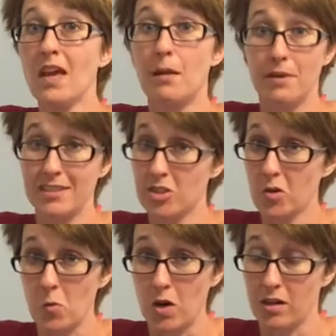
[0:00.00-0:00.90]
And a big
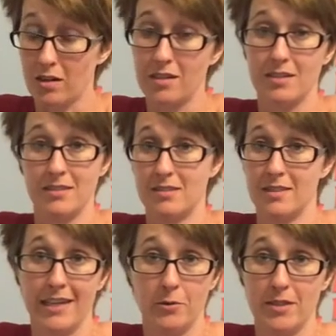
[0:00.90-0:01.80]
jug of water, because
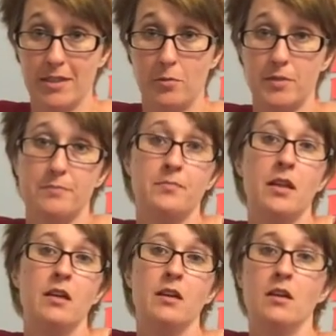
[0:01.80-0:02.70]
that always helps.
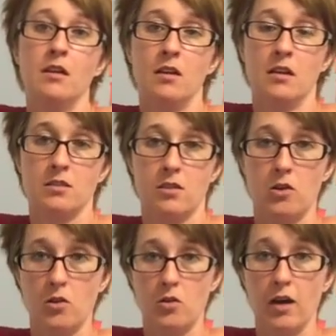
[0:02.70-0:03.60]

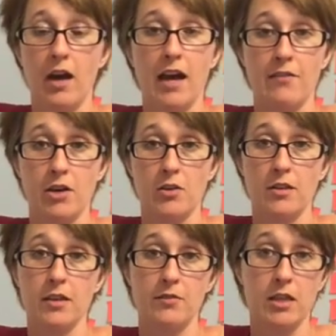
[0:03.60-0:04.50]
So I have a
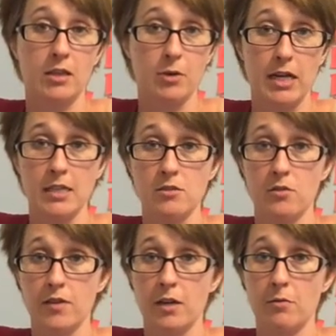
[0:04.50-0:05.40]
healthy living thread, so
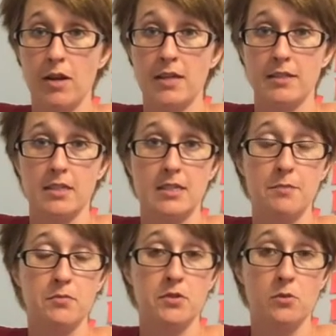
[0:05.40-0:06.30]
if anyone has any
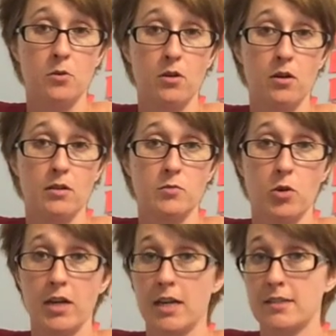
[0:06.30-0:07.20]
tips or is
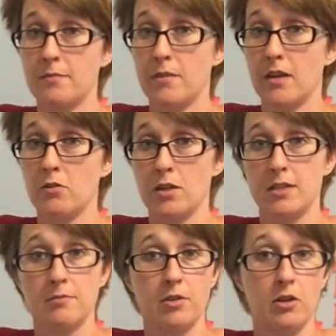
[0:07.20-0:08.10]
working on something or
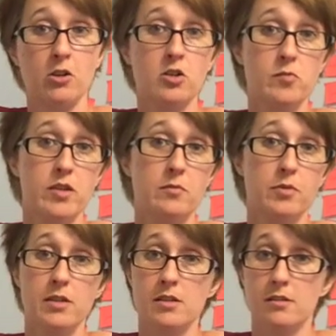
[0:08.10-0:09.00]
needs some encouragement,
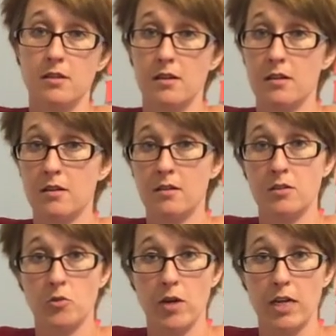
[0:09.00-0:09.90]
please uh,
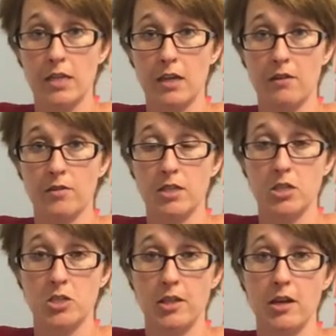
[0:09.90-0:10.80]
join in the
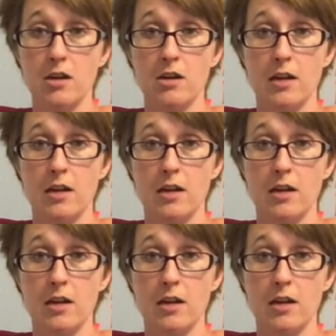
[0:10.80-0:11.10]
conversation there.